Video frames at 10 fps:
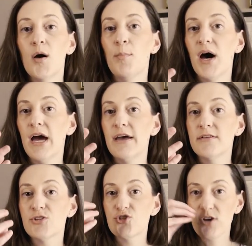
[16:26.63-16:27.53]

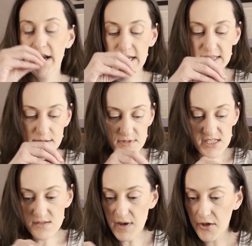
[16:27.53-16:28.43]
But to try to get them to
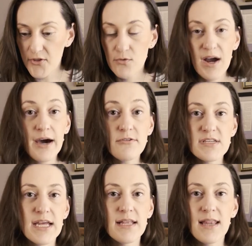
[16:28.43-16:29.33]
smell the
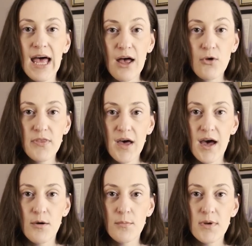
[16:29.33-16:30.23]
ground and allow
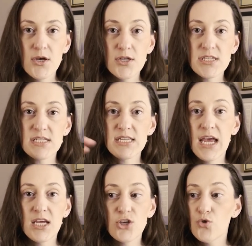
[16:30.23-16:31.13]
them to
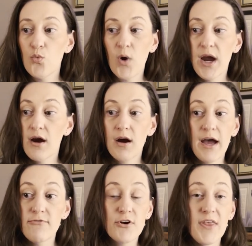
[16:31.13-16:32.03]
take you
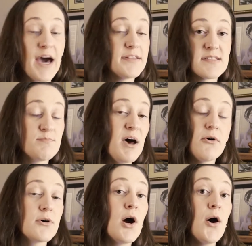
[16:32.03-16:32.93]
wherever that
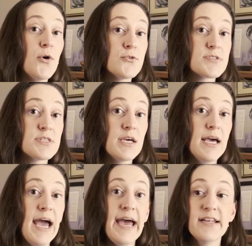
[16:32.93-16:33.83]
smell goes
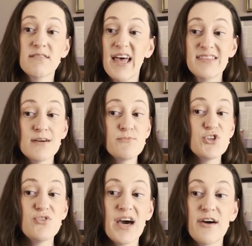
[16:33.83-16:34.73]
and let them
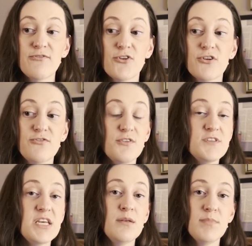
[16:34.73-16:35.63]
do that for
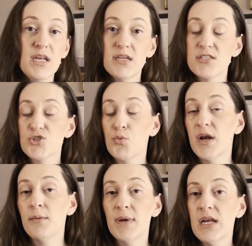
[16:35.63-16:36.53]
15 minutes,
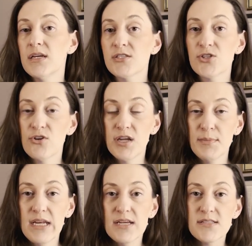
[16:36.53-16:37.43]
20 minutes, 30
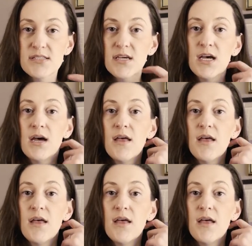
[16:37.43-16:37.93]
minutes.